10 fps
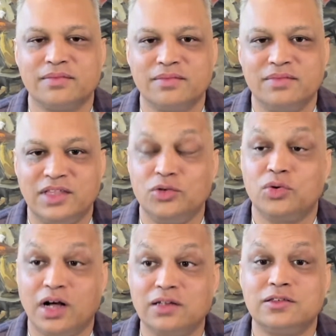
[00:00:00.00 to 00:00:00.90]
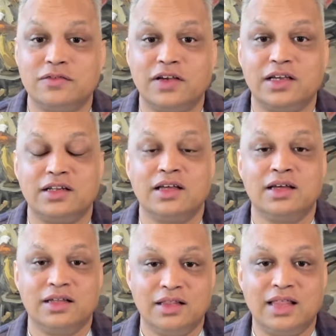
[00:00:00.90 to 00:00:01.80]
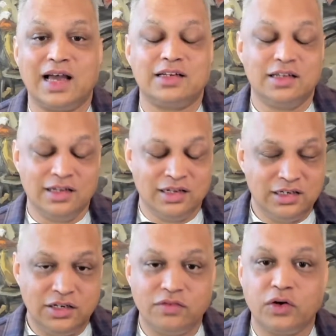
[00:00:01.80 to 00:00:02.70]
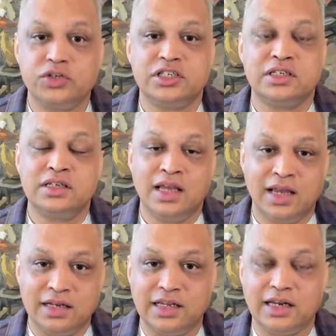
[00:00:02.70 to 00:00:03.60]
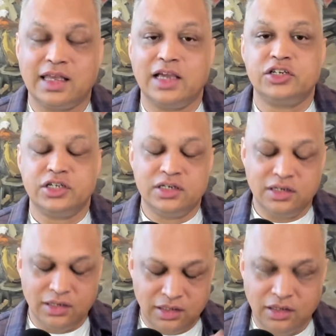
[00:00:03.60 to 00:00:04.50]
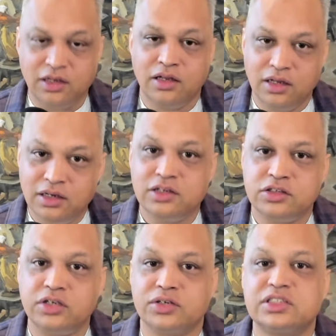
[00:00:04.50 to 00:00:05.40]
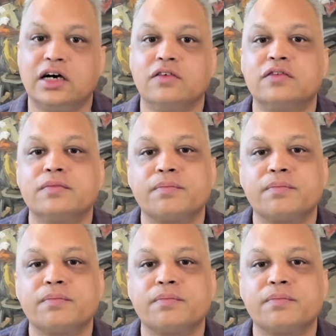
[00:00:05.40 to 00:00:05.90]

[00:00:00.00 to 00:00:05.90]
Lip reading: That you cultivate that devotion and dedication to yourself.